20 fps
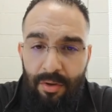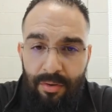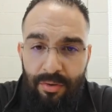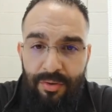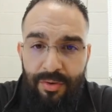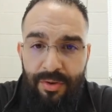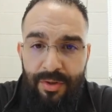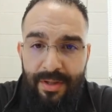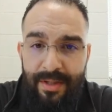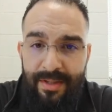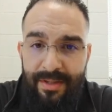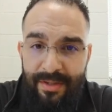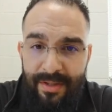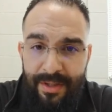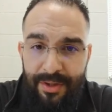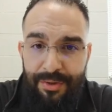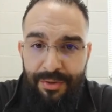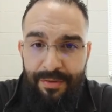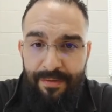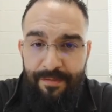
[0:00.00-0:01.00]
alter
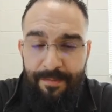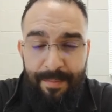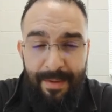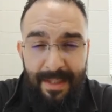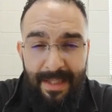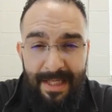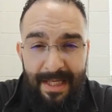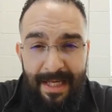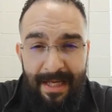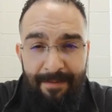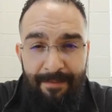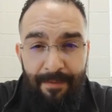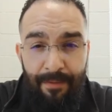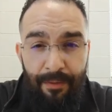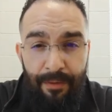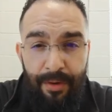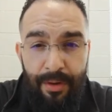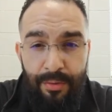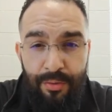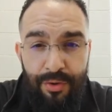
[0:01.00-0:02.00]
conditions. But
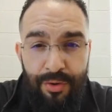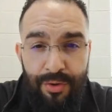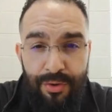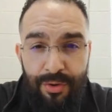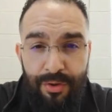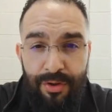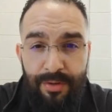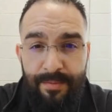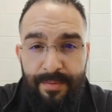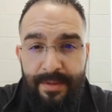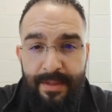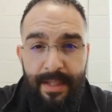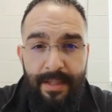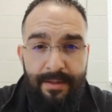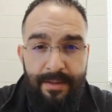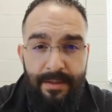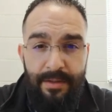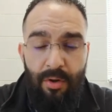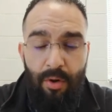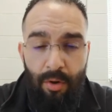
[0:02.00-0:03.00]
even those
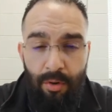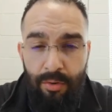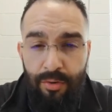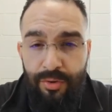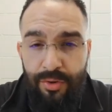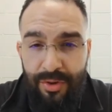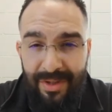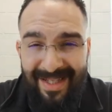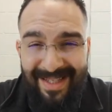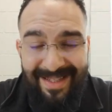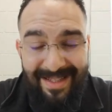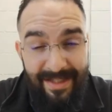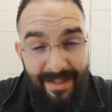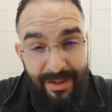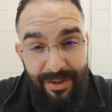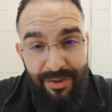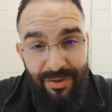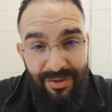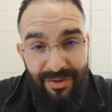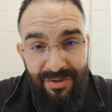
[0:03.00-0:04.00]
circumstances alter
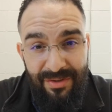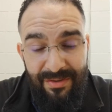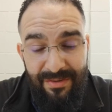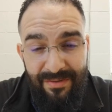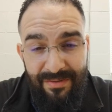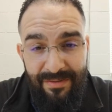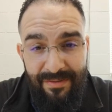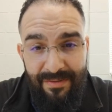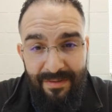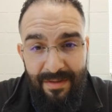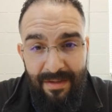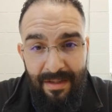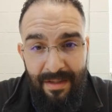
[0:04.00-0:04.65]
conditions,